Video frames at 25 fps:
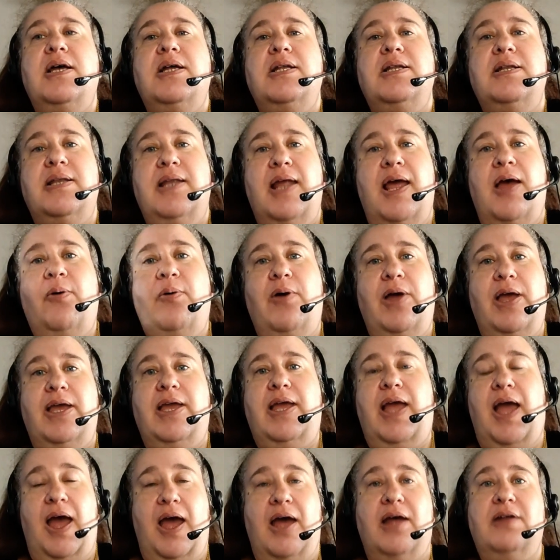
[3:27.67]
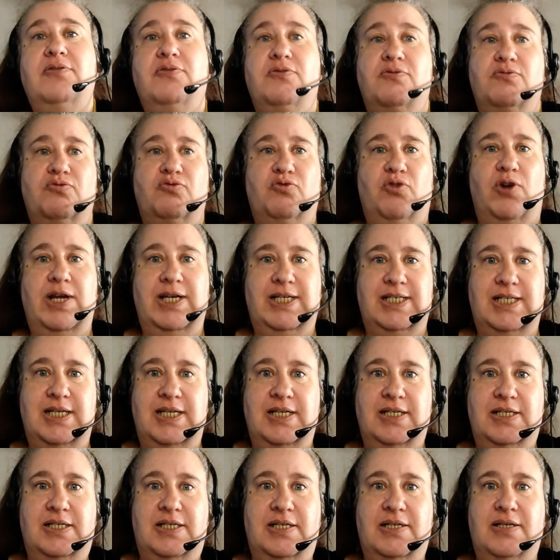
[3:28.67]
Now I can write
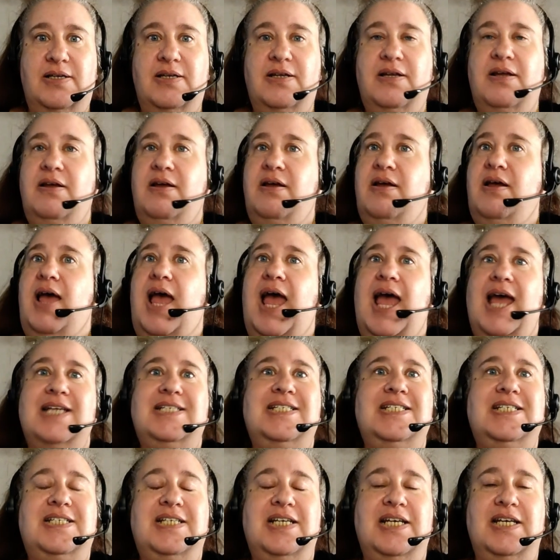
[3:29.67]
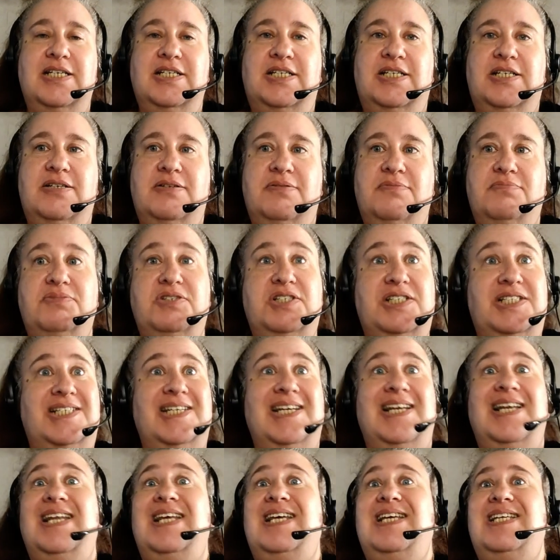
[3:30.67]
it, edit it,
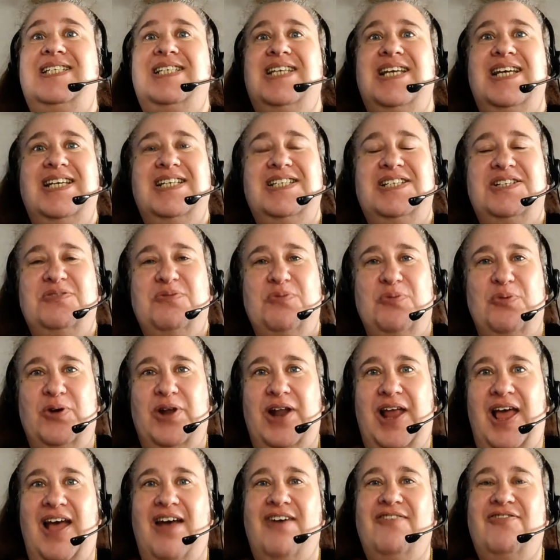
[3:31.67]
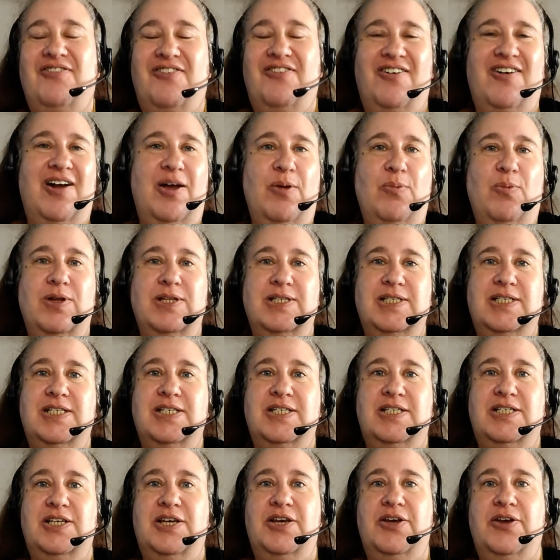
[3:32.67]
delete it, whatever I want
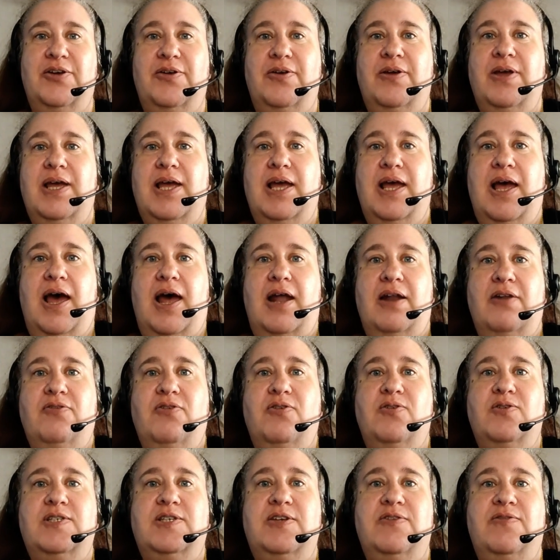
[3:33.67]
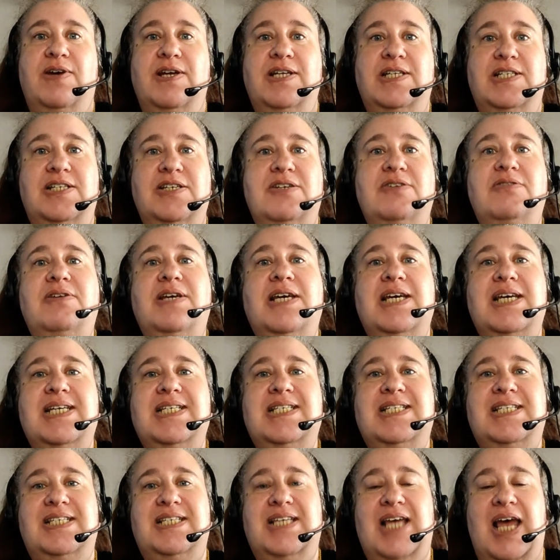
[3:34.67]
to do. And of course, if I do
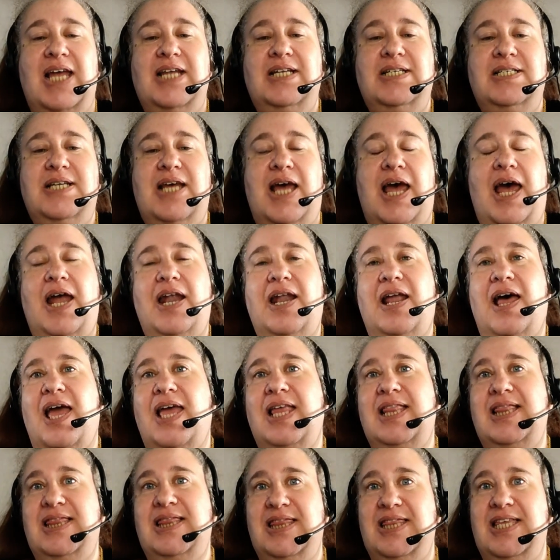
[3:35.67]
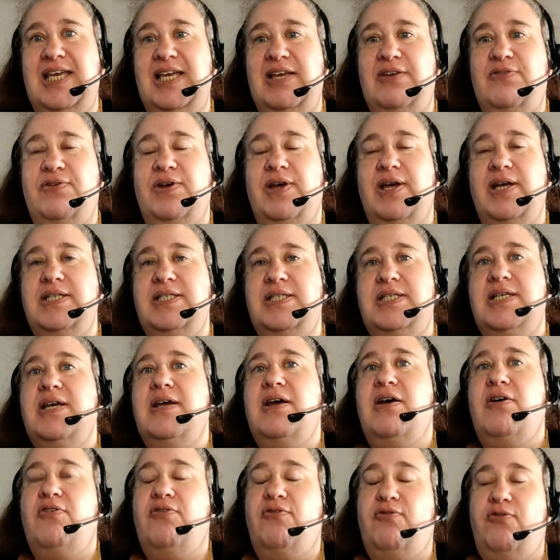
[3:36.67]
hit send and I leave it
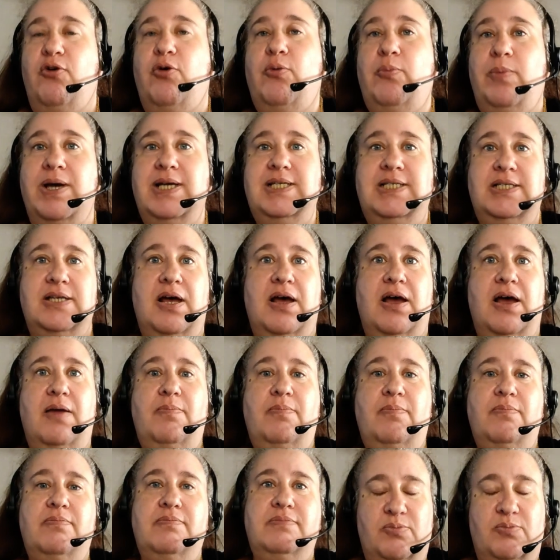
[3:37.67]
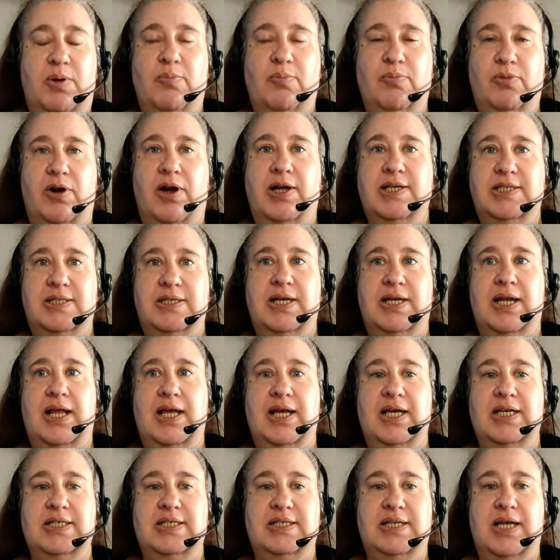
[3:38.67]
for my time, remember I set it
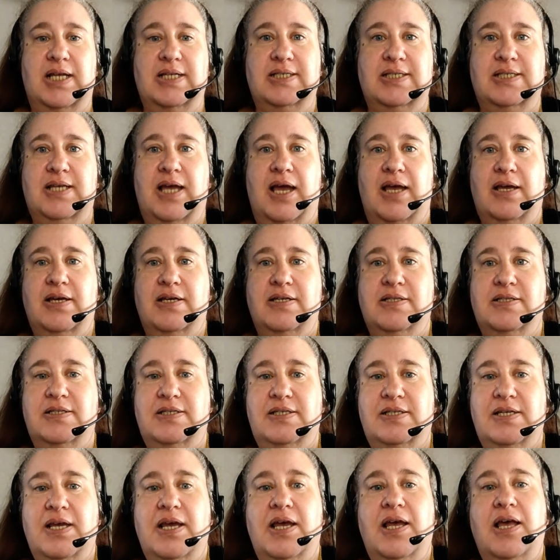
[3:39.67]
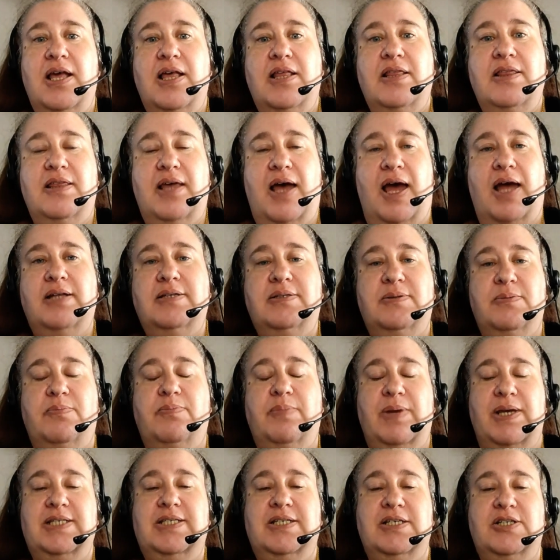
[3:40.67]
as 10 seconds, that
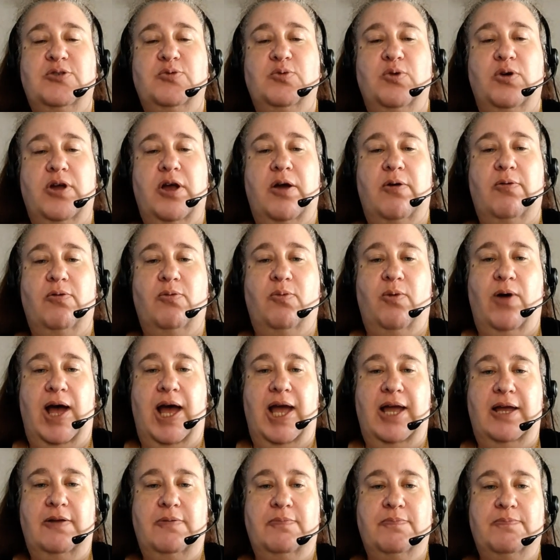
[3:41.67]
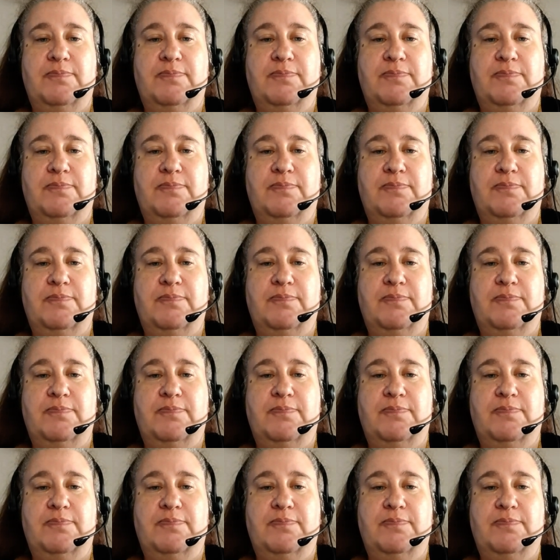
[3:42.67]
message will go away